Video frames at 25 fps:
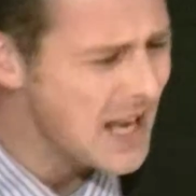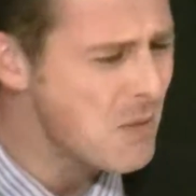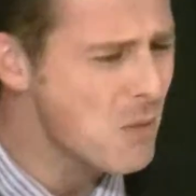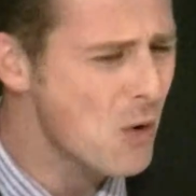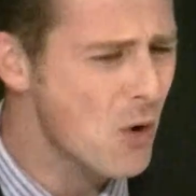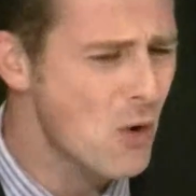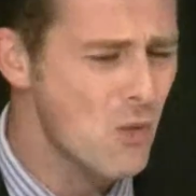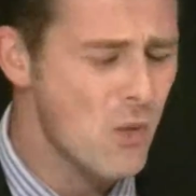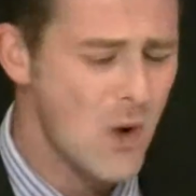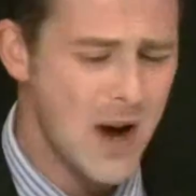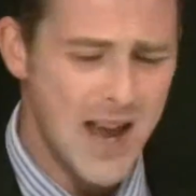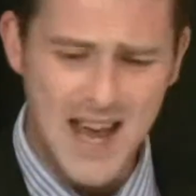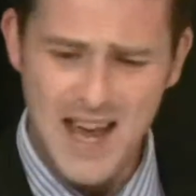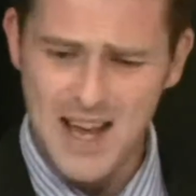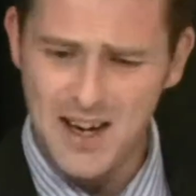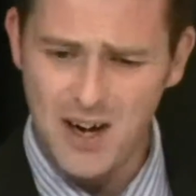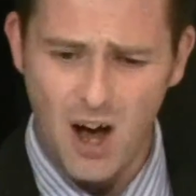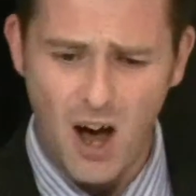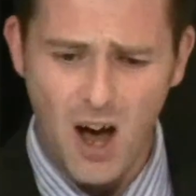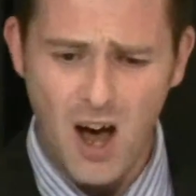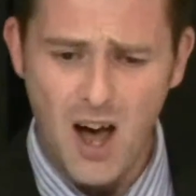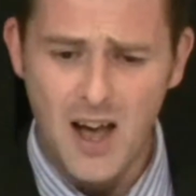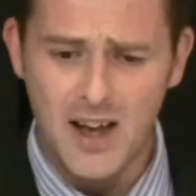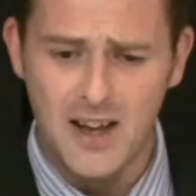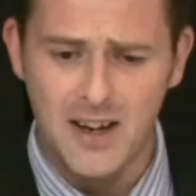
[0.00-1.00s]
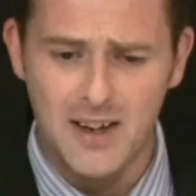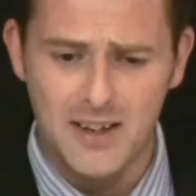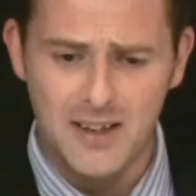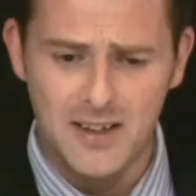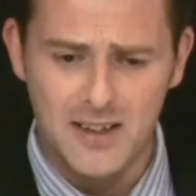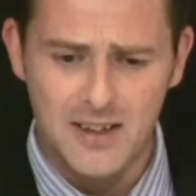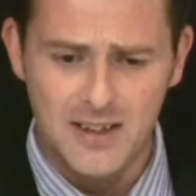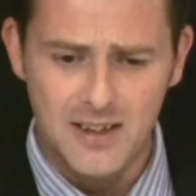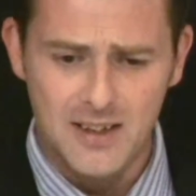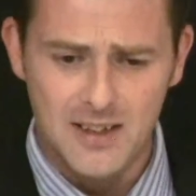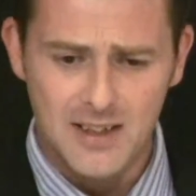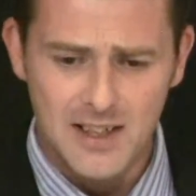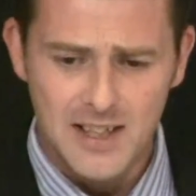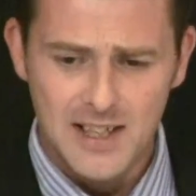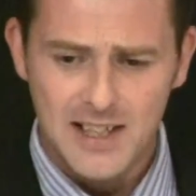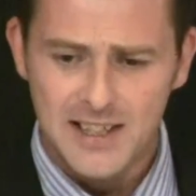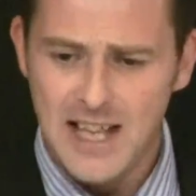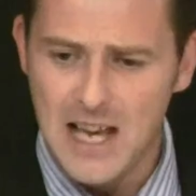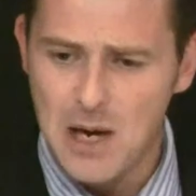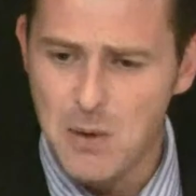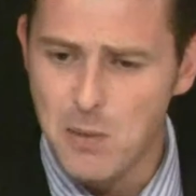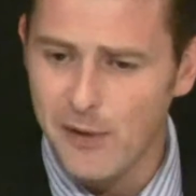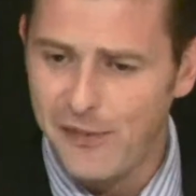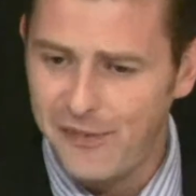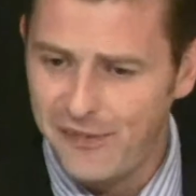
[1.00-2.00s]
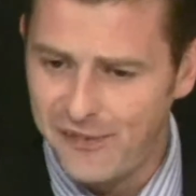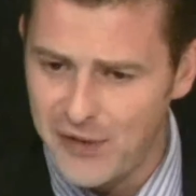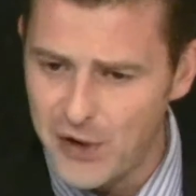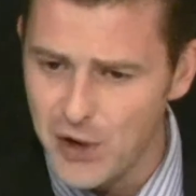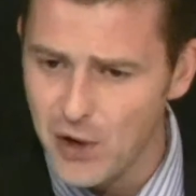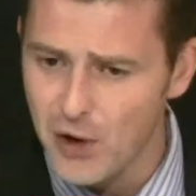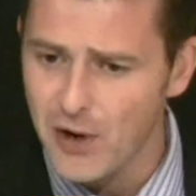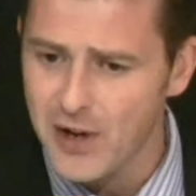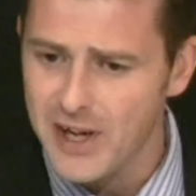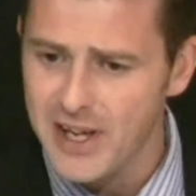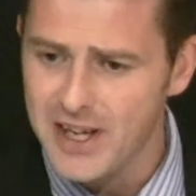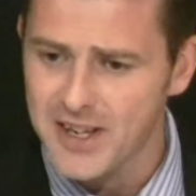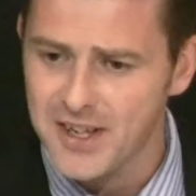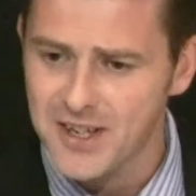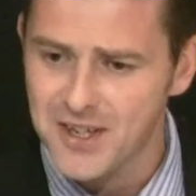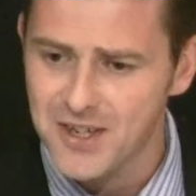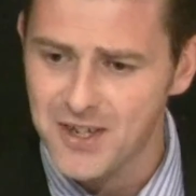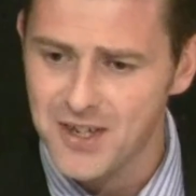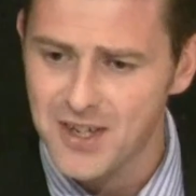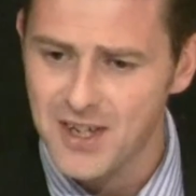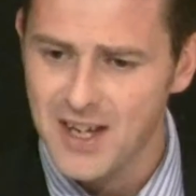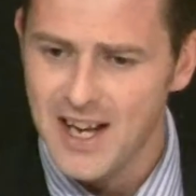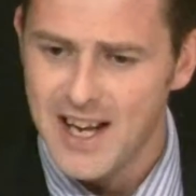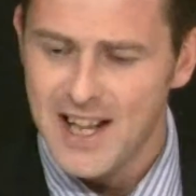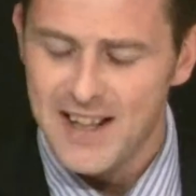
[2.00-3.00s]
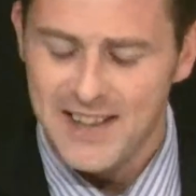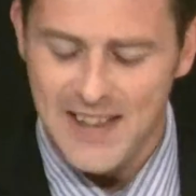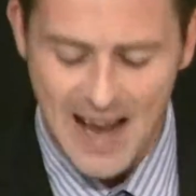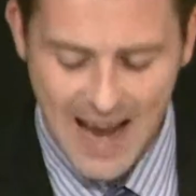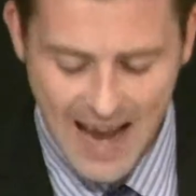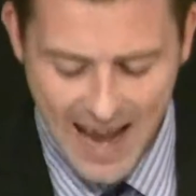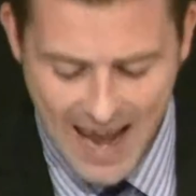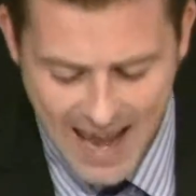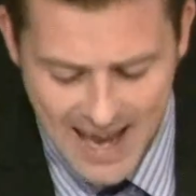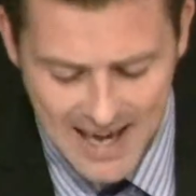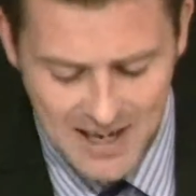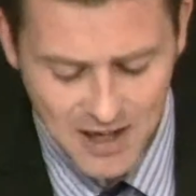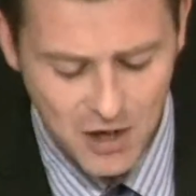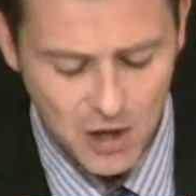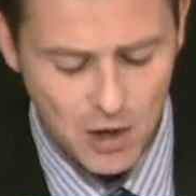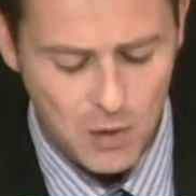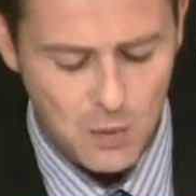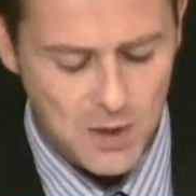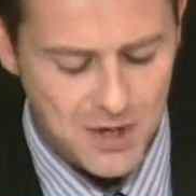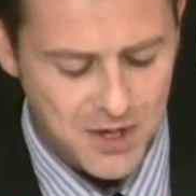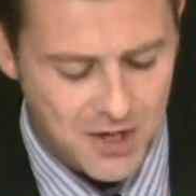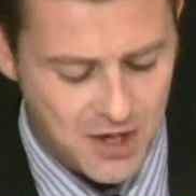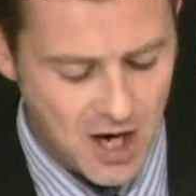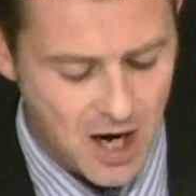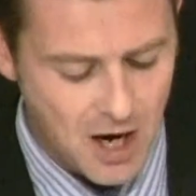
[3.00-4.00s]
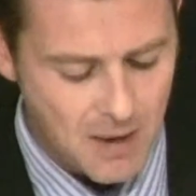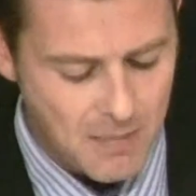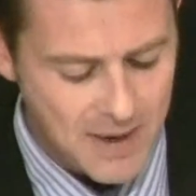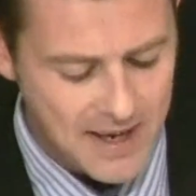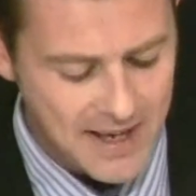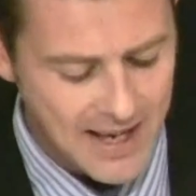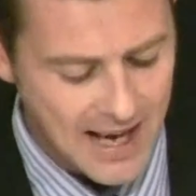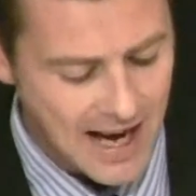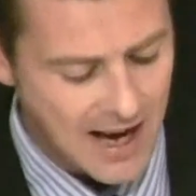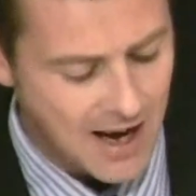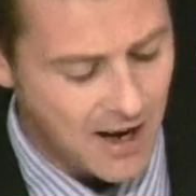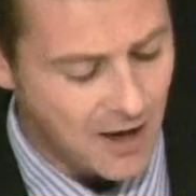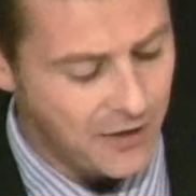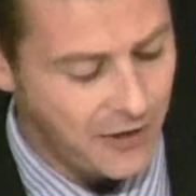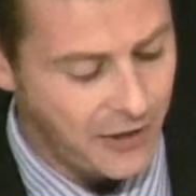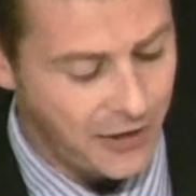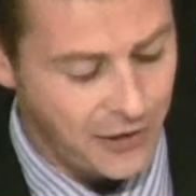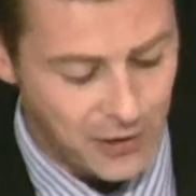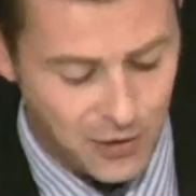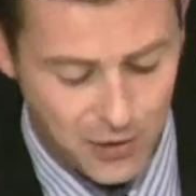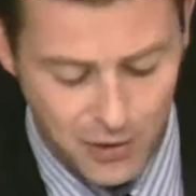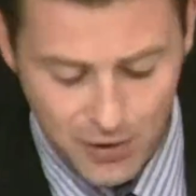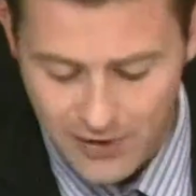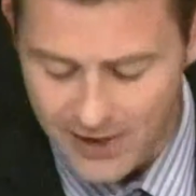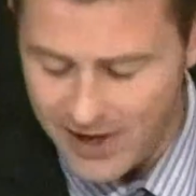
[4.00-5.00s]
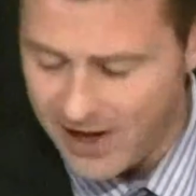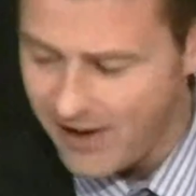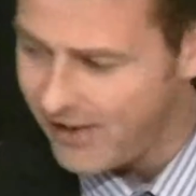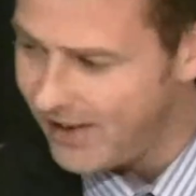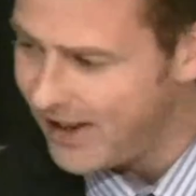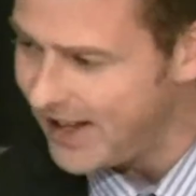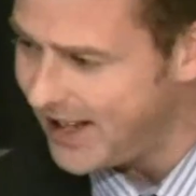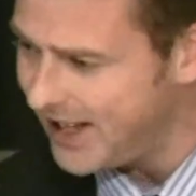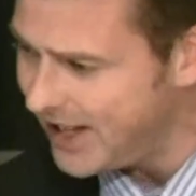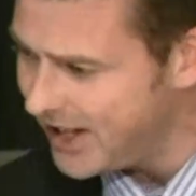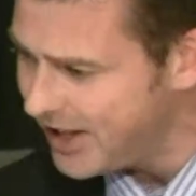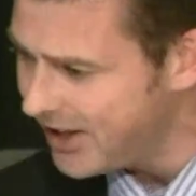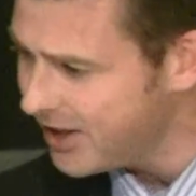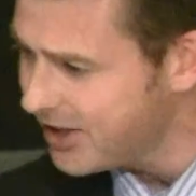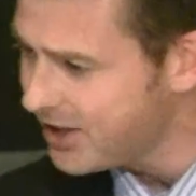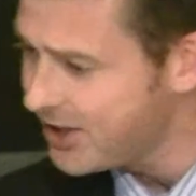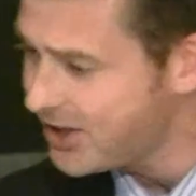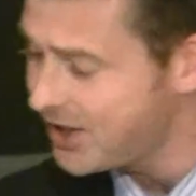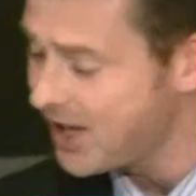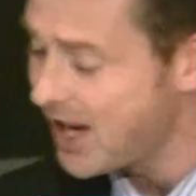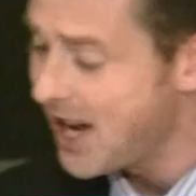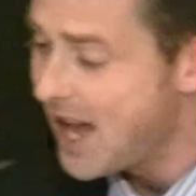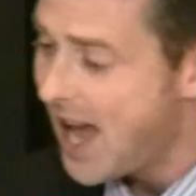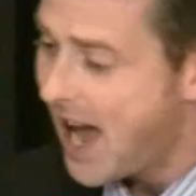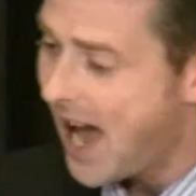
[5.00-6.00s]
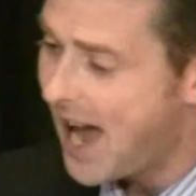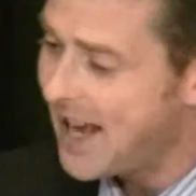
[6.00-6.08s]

they were red hot. They were furious. The anger was coming out through their ears.